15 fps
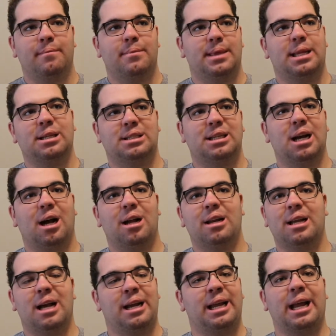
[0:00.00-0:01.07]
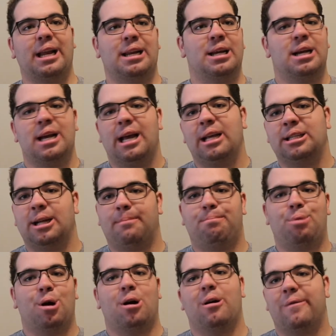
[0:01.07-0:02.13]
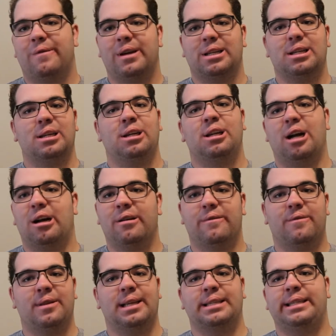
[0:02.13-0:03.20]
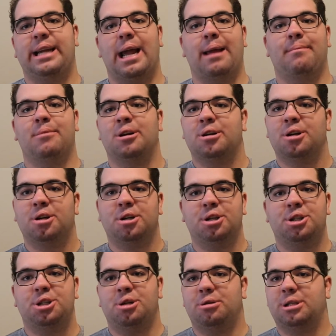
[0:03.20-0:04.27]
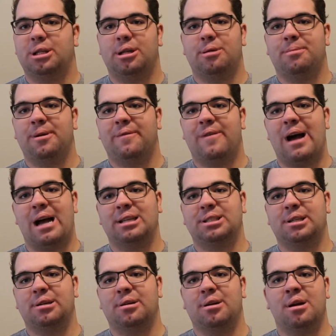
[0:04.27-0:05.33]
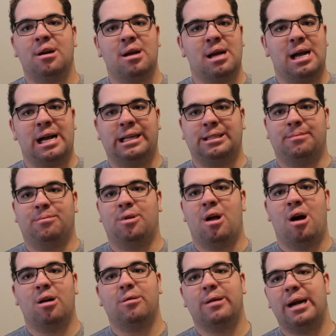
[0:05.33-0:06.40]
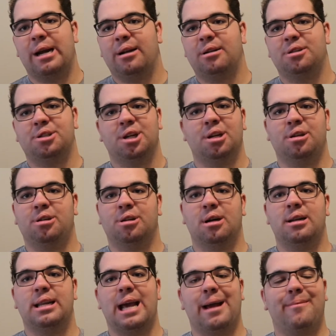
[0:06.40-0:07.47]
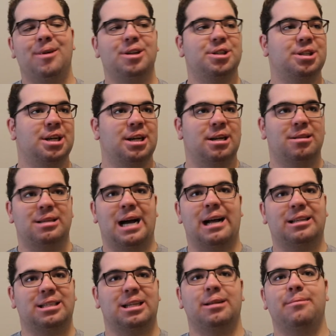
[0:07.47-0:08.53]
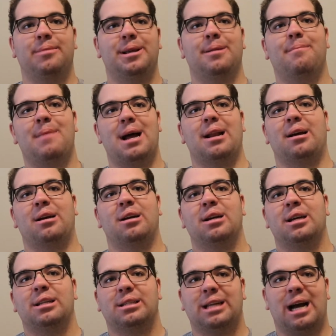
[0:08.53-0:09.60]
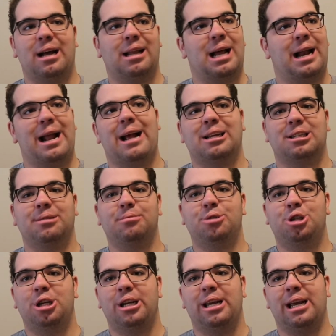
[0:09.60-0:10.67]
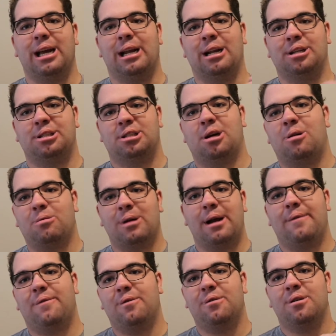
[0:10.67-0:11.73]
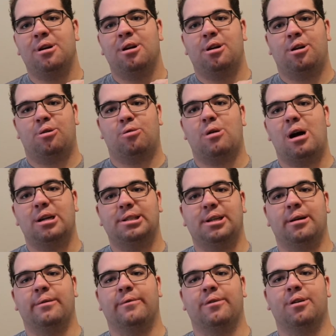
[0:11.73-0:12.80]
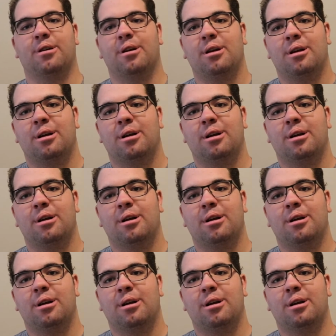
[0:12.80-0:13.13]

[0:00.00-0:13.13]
this gun, again, is a perfect gun for this game. Shoots a little bit faster, has some long range, good damage. That's going to be the meta. It's kind of that SMG and assault rifle crossover